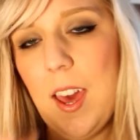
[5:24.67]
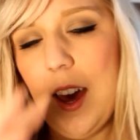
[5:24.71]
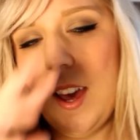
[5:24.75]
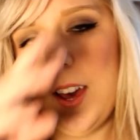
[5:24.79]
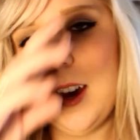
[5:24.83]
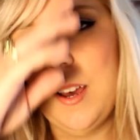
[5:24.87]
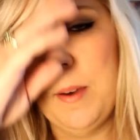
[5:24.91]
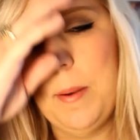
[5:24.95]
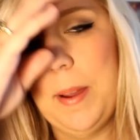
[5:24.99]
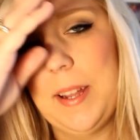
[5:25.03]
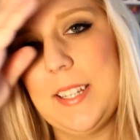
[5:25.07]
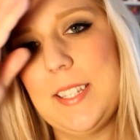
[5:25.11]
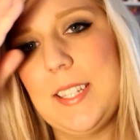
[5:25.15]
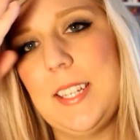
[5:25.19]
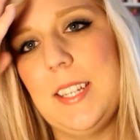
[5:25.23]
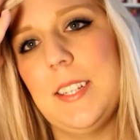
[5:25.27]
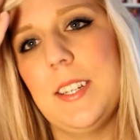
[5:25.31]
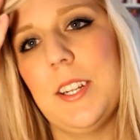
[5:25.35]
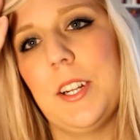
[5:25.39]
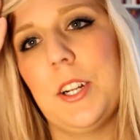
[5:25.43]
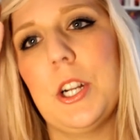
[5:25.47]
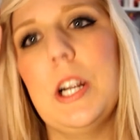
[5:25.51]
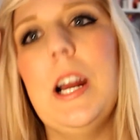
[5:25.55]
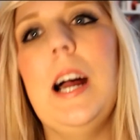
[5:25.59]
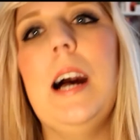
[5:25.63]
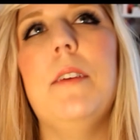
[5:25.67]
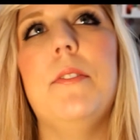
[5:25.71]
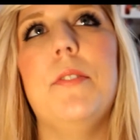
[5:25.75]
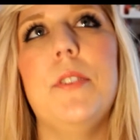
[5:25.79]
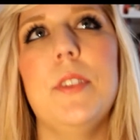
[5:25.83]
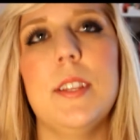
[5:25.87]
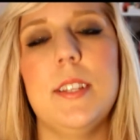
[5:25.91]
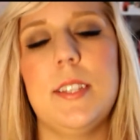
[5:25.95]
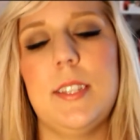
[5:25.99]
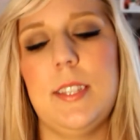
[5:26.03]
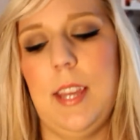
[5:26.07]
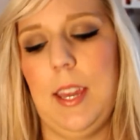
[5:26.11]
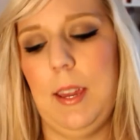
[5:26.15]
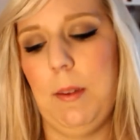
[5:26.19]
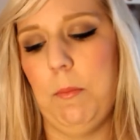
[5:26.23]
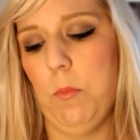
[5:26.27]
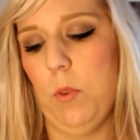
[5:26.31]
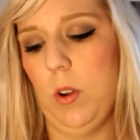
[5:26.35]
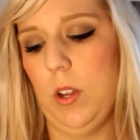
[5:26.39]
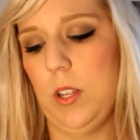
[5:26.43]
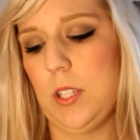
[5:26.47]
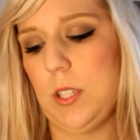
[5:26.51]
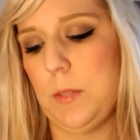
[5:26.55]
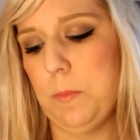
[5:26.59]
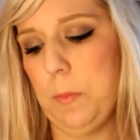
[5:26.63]
I tend to grab for the same
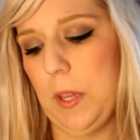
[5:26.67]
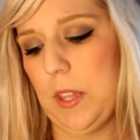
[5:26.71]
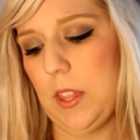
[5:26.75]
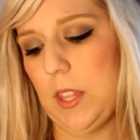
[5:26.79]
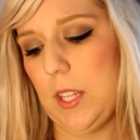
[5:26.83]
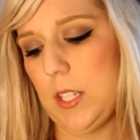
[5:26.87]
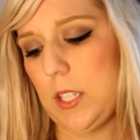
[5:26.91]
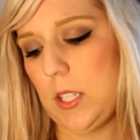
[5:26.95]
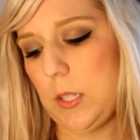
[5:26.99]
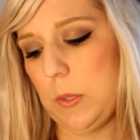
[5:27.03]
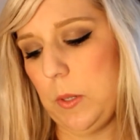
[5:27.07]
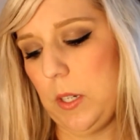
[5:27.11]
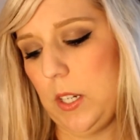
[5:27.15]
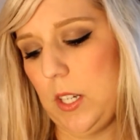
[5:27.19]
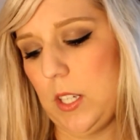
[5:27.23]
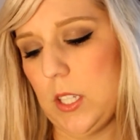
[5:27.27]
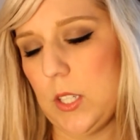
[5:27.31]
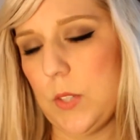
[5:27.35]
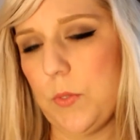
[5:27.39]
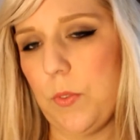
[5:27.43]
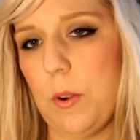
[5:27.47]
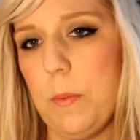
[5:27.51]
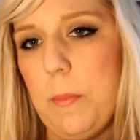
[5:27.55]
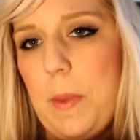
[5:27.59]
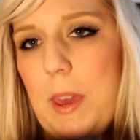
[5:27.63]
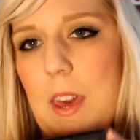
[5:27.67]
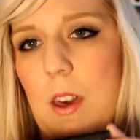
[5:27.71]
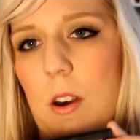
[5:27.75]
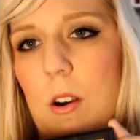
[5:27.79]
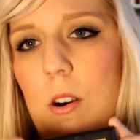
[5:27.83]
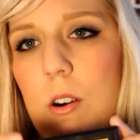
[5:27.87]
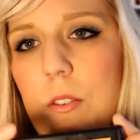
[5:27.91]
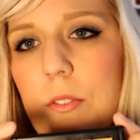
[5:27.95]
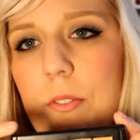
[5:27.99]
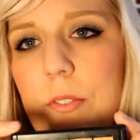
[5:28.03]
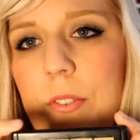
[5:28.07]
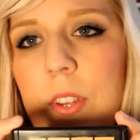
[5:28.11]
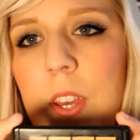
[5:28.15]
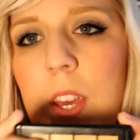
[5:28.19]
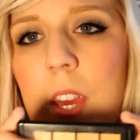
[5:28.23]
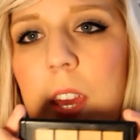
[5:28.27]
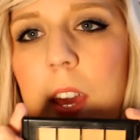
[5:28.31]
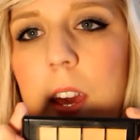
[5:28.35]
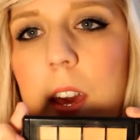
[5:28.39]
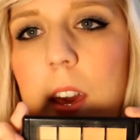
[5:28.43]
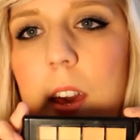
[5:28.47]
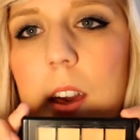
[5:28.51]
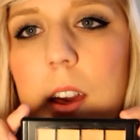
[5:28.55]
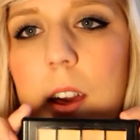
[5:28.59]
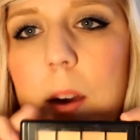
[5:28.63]
ones, but this one is from e.l.f.
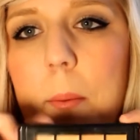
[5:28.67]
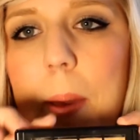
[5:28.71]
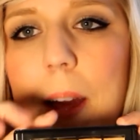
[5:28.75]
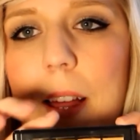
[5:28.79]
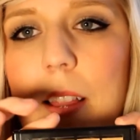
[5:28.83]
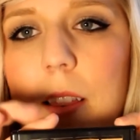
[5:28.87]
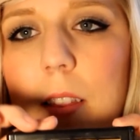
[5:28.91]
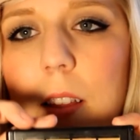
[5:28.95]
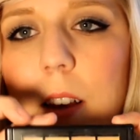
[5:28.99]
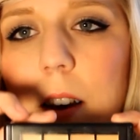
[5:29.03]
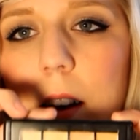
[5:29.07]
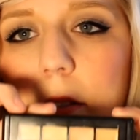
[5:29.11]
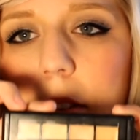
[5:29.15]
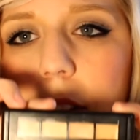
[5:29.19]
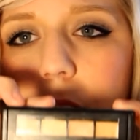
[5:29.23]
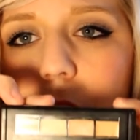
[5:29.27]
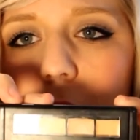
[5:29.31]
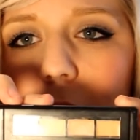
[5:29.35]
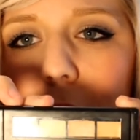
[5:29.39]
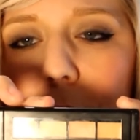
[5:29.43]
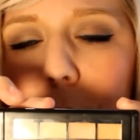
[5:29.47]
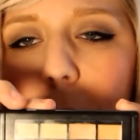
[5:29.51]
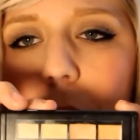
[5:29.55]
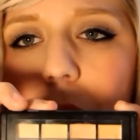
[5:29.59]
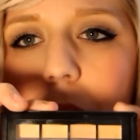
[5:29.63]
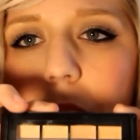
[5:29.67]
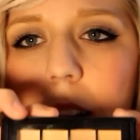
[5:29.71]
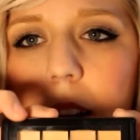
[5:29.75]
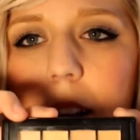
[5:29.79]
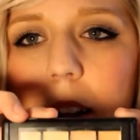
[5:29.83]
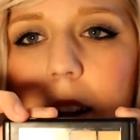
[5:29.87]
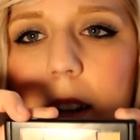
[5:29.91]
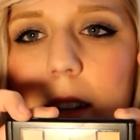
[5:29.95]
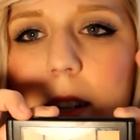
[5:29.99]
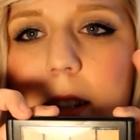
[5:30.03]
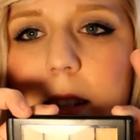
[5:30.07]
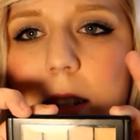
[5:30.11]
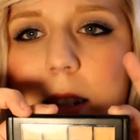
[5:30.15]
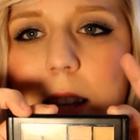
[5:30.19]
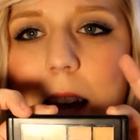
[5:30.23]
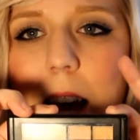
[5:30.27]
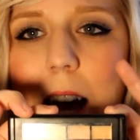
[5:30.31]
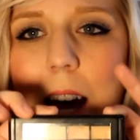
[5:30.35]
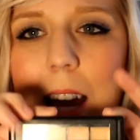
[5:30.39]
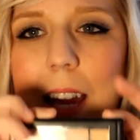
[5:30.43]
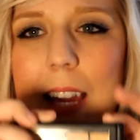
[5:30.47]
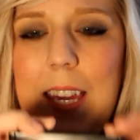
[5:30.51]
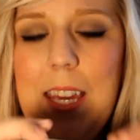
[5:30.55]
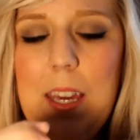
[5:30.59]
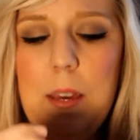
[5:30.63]
I love e.l.f. products.
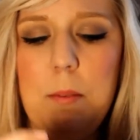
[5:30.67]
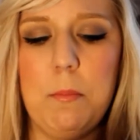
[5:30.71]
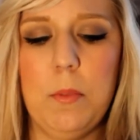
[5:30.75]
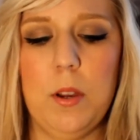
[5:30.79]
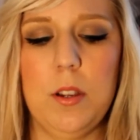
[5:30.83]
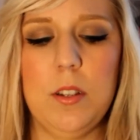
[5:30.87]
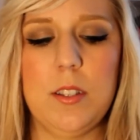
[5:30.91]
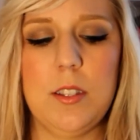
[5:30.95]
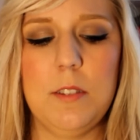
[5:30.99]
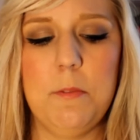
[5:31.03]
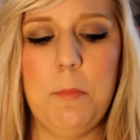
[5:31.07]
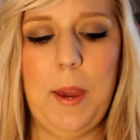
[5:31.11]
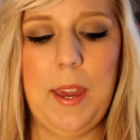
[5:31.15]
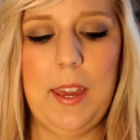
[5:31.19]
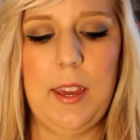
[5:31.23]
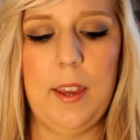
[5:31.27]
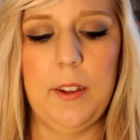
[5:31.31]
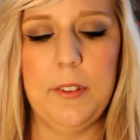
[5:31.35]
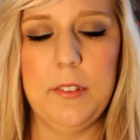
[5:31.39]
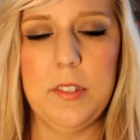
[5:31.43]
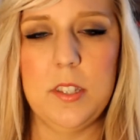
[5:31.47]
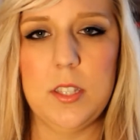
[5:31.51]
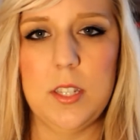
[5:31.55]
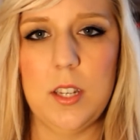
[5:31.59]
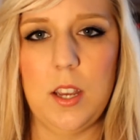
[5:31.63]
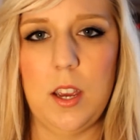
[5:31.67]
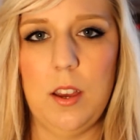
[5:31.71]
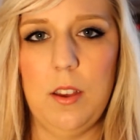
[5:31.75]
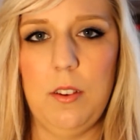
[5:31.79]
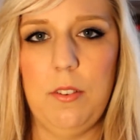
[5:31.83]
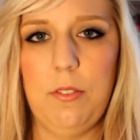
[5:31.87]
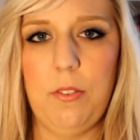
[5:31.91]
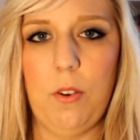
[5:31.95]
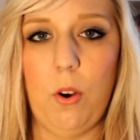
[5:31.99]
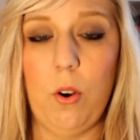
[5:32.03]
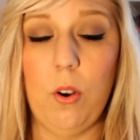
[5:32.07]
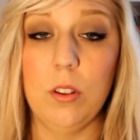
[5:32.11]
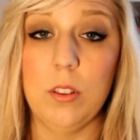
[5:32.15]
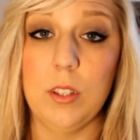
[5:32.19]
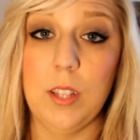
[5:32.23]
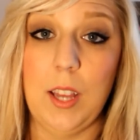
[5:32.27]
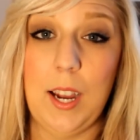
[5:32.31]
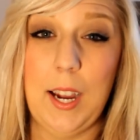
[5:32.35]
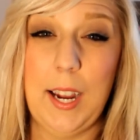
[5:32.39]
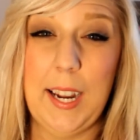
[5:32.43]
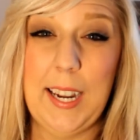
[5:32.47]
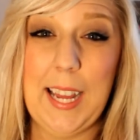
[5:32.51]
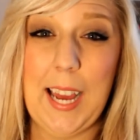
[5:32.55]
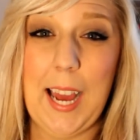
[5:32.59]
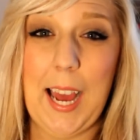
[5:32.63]
I get most of my e.l.f. stuff
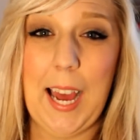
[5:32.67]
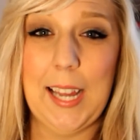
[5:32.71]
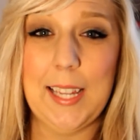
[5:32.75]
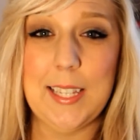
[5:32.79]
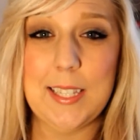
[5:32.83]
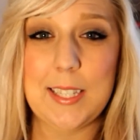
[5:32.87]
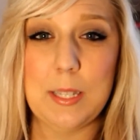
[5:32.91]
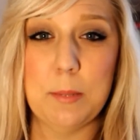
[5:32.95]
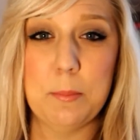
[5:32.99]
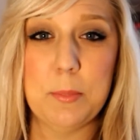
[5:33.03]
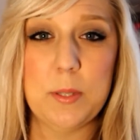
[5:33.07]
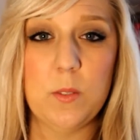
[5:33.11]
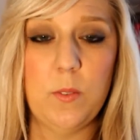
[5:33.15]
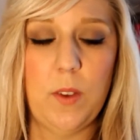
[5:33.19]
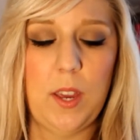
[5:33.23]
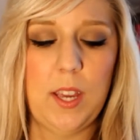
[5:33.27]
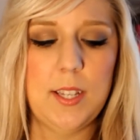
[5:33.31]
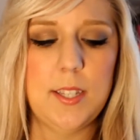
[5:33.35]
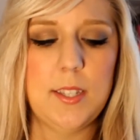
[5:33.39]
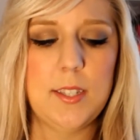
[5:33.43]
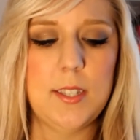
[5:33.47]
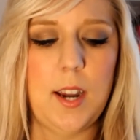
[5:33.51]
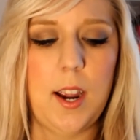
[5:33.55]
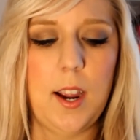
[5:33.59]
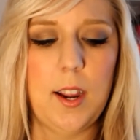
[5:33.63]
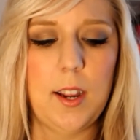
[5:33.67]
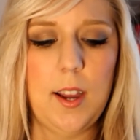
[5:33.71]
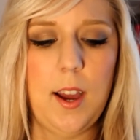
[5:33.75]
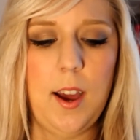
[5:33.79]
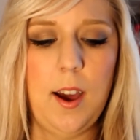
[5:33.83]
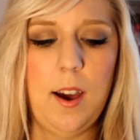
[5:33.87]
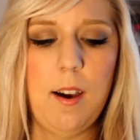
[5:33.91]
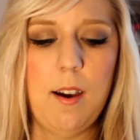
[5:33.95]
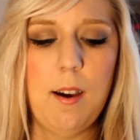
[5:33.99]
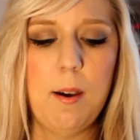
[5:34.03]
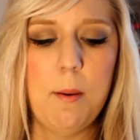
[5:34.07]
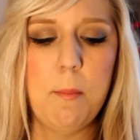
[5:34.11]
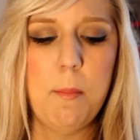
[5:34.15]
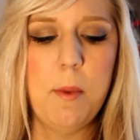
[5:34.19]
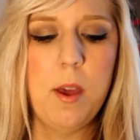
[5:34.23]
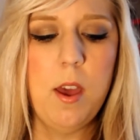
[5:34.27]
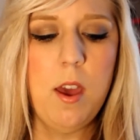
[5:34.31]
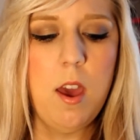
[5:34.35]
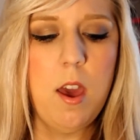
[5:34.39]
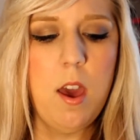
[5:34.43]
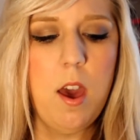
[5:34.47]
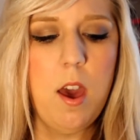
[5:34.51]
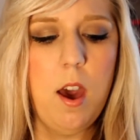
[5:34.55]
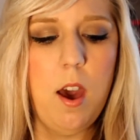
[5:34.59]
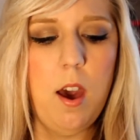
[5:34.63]
online at eyeslipsface.com,
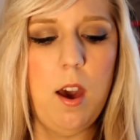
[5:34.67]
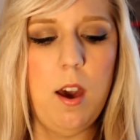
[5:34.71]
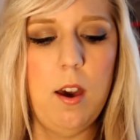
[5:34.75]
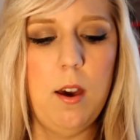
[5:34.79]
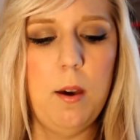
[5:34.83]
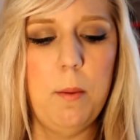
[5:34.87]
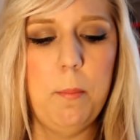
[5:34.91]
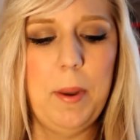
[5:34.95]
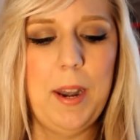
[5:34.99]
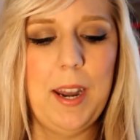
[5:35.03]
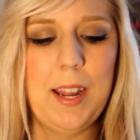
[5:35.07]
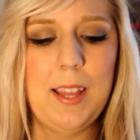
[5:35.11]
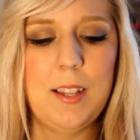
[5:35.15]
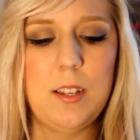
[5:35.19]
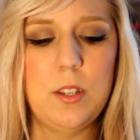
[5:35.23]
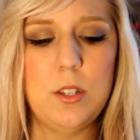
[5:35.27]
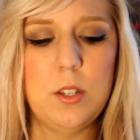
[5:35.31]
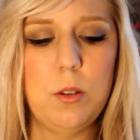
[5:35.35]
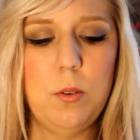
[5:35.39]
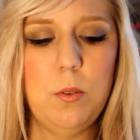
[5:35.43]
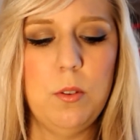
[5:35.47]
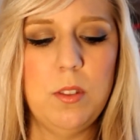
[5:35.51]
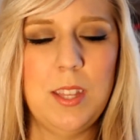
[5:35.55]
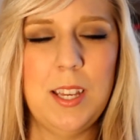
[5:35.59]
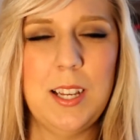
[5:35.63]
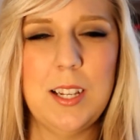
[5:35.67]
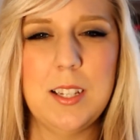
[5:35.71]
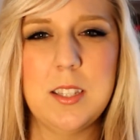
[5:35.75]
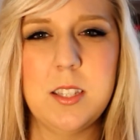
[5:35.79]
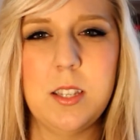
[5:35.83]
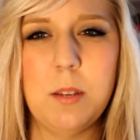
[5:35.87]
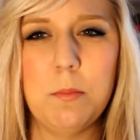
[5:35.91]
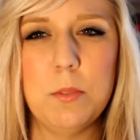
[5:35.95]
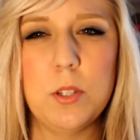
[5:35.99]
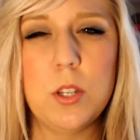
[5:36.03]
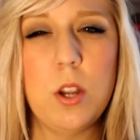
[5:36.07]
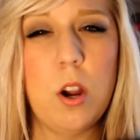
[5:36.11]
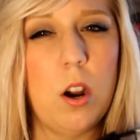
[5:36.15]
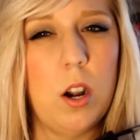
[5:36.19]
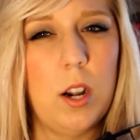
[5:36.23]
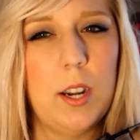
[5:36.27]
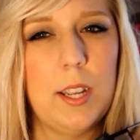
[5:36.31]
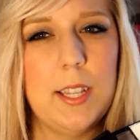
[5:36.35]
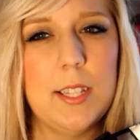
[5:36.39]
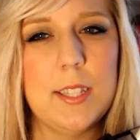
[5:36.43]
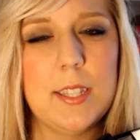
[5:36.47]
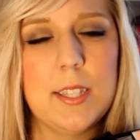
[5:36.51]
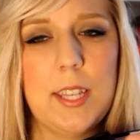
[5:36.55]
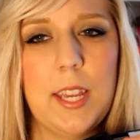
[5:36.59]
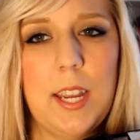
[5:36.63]
but I do think some
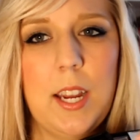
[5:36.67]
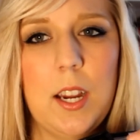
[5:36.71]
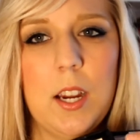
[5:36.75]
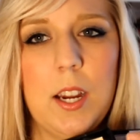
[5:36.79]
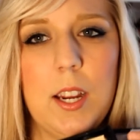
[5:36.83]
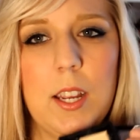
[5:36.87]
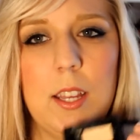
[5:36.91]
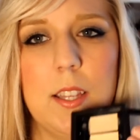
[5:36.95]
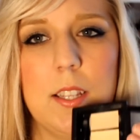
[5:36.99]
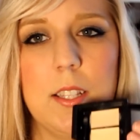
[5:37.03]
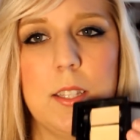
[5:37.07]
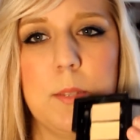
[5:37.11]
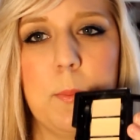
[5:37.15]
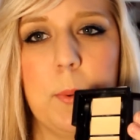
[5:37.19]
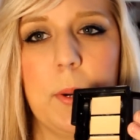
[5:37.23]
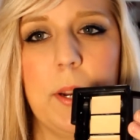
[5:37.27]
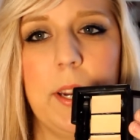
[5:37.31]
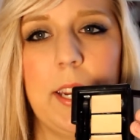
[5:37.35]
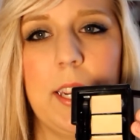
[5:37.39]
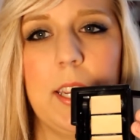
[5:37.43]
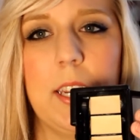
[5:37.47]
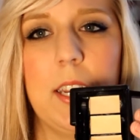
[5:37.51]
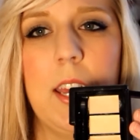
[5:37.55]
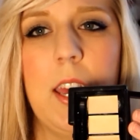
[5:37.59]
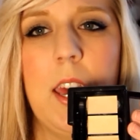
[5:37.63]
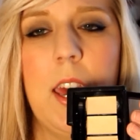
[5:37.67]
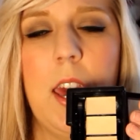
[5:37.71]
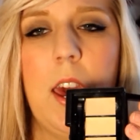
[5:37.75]
Targets carry this brand.